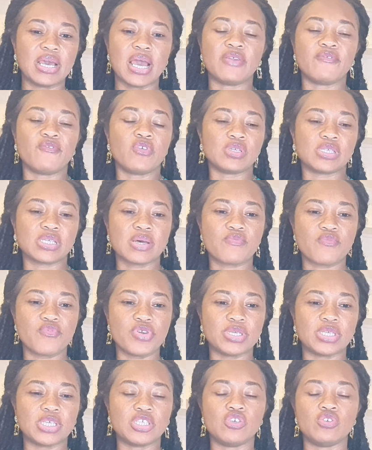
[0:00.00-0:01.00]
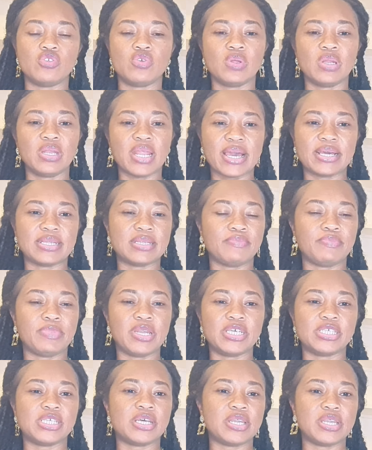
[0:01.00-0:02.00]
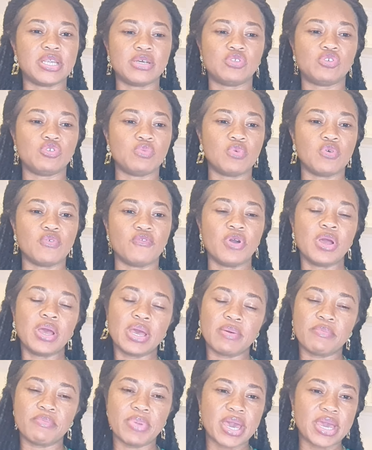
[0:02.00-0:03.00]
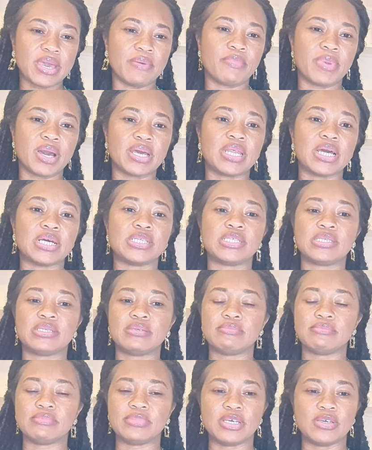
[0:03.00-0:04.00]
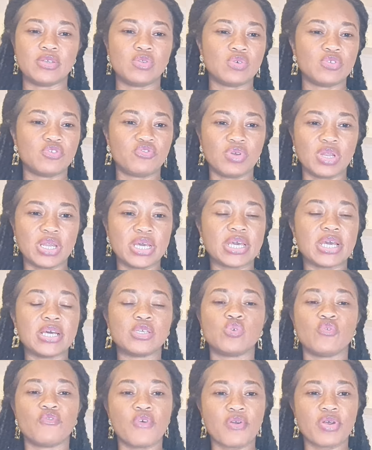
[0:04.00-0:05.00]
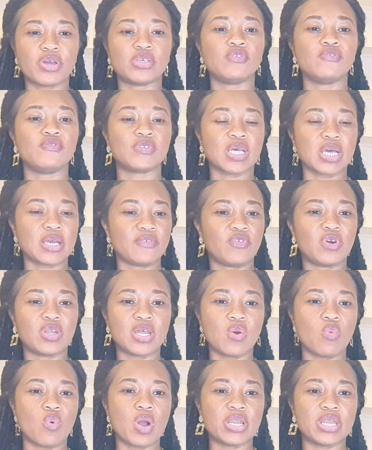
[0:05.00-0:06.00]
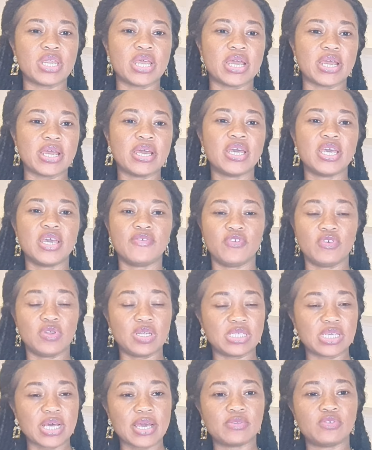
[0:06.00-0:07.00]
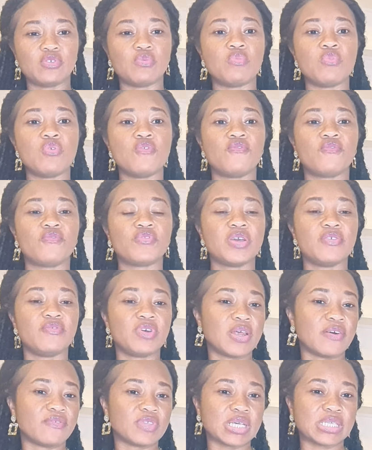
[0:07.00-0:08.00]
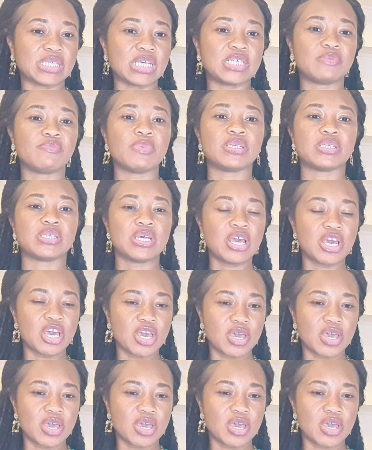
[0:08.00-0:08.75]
and for some reasons you don't like the place and need to move, bear in mind that they don't really care so far as you sign for that 1 year. If you decide to move even after 6 months,